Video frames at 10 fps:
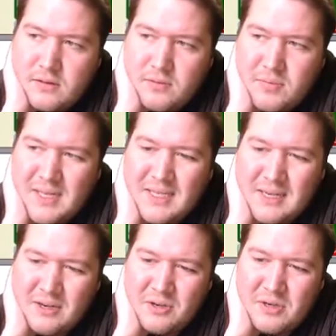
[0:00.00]
Passing
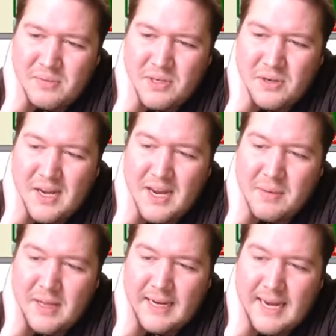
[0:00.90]
and O-Trump's okay,
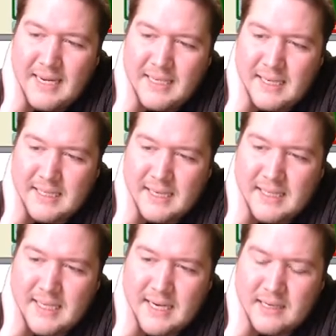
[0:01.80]
but like ace x,
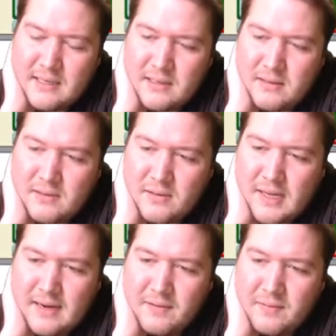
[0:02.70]
ace x,
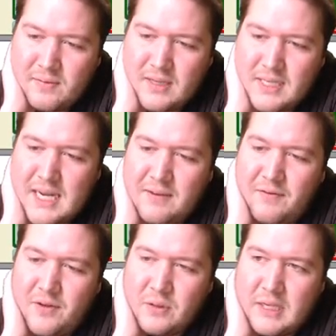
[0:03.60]
like uh, this hand
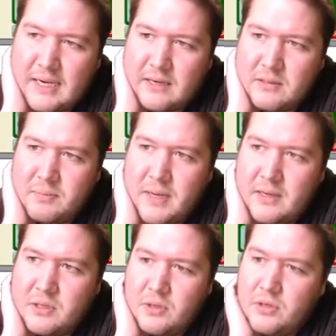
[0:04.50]
feels like it's better
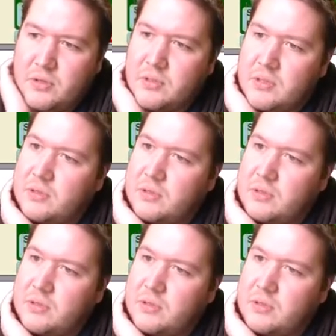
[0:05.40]
suited to a suit